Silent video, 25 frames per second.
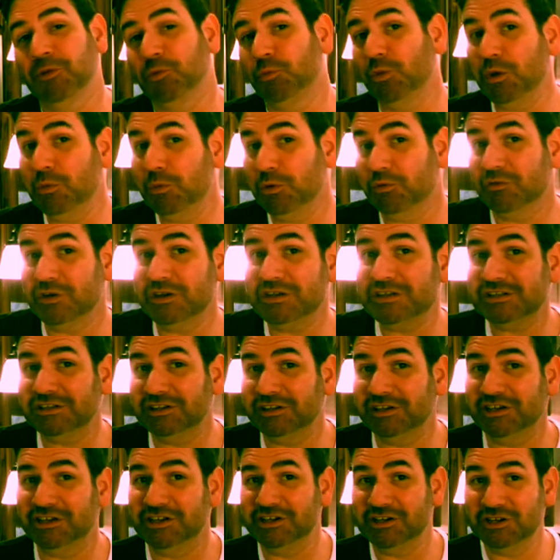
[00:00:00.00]
We were
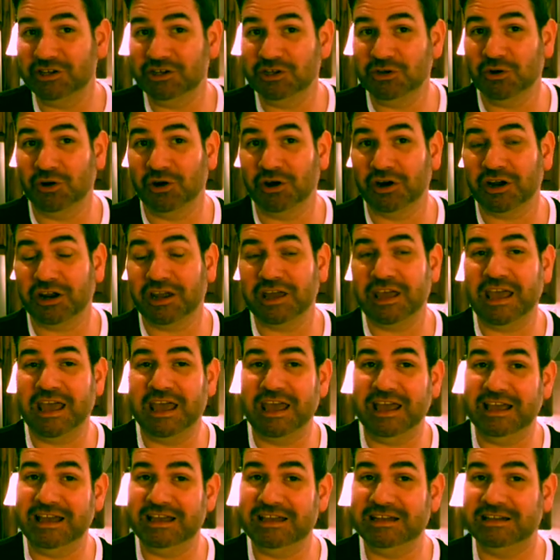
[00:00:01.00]
recently in New York,
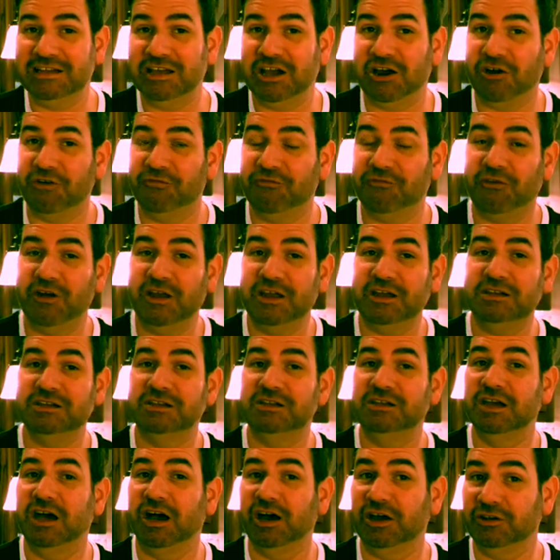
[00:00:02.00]
and our friend
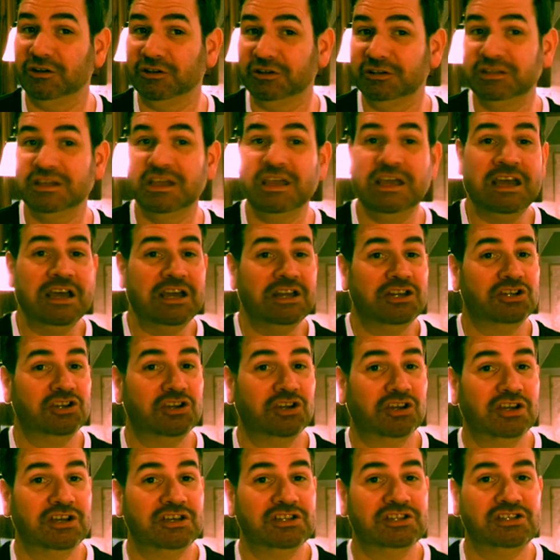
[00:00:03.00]
Donald
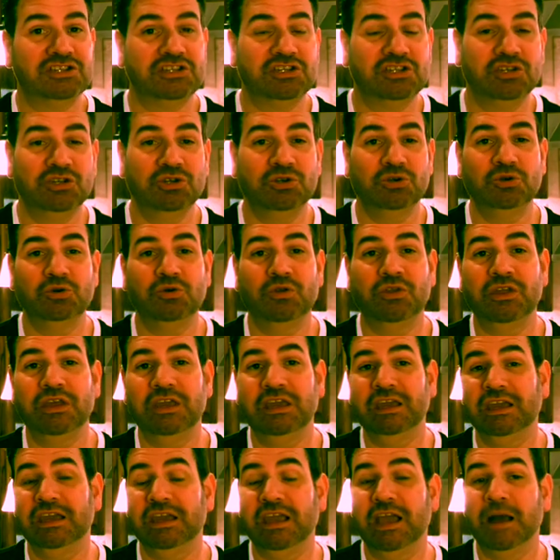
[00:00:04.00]
took us to
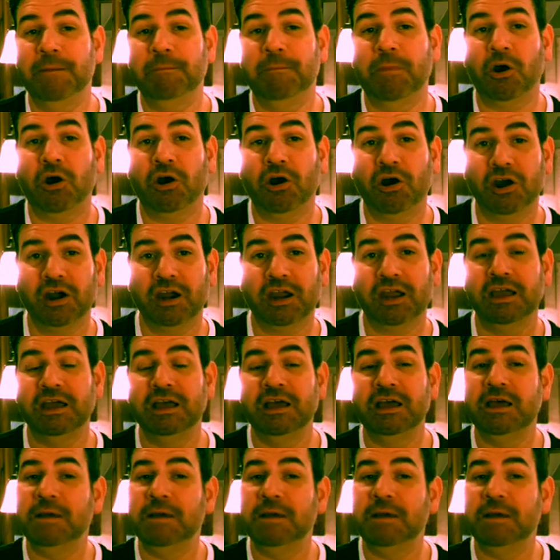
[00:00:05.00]
the Park